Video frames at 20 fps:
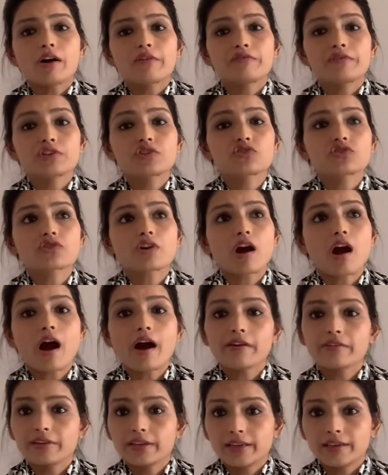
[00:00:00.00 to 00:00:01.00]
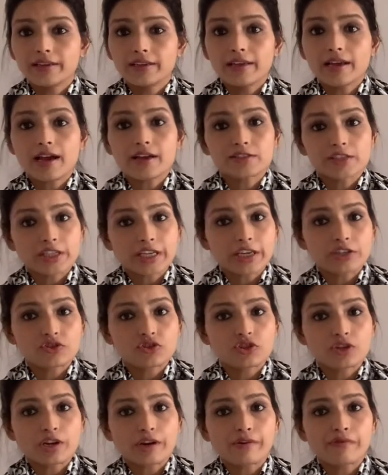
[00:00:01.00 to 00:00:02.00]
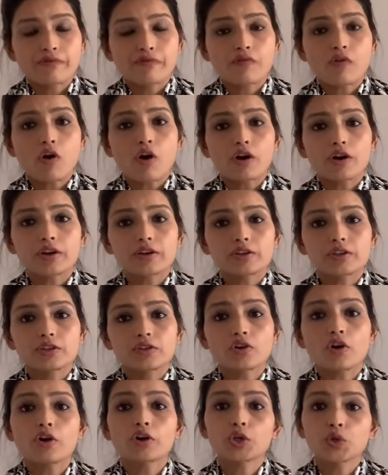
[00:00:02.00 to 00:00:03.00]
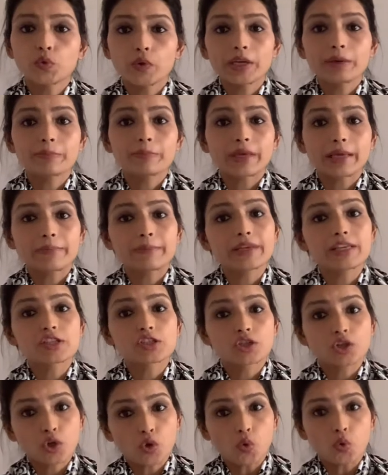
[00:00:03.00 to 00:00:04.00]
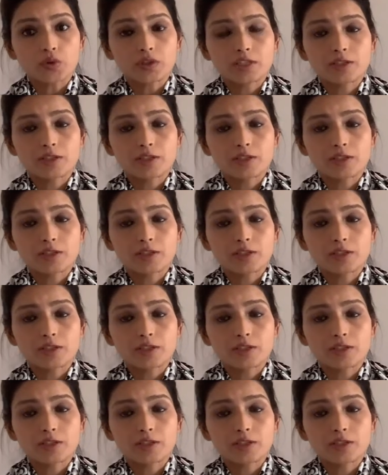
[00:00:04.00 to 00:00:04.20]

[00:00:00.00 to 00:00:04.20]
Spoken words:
which are really essential for your twin baby's growth,